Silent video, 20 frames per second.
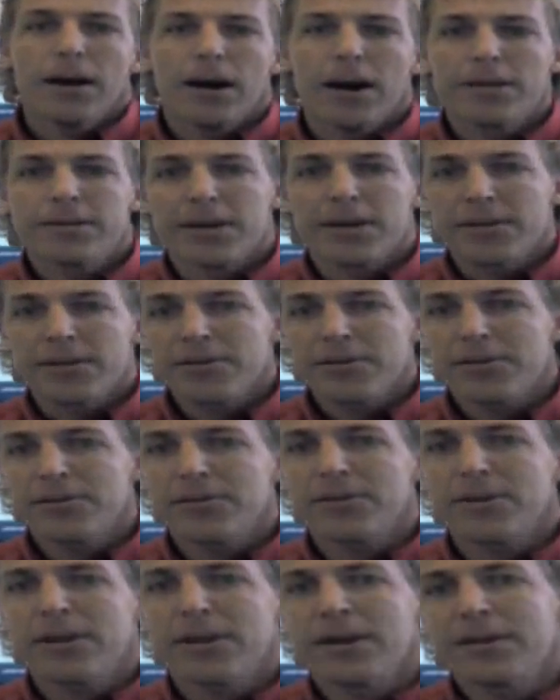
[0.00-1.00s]
Another
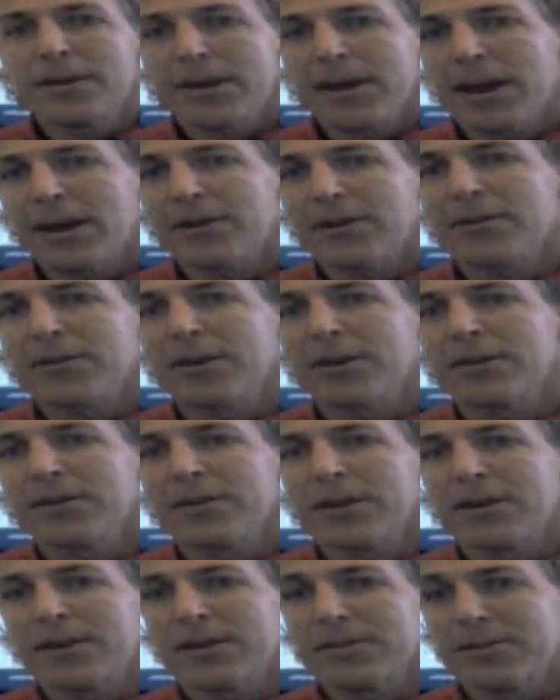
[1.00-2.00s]
indicator
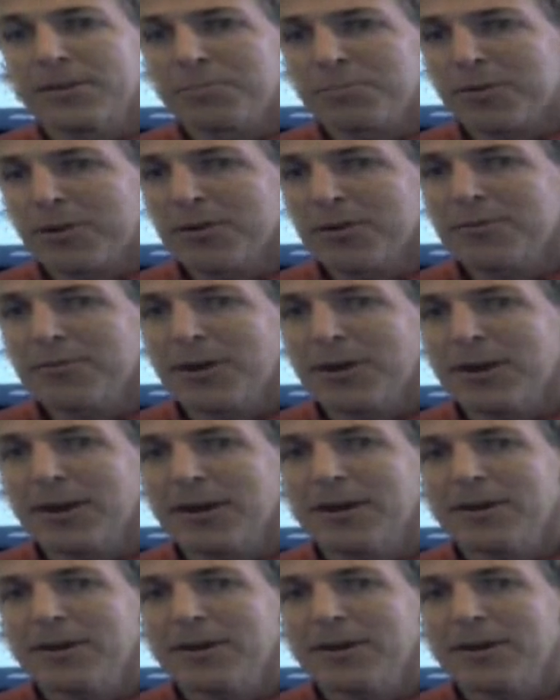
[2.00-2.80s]
that is improving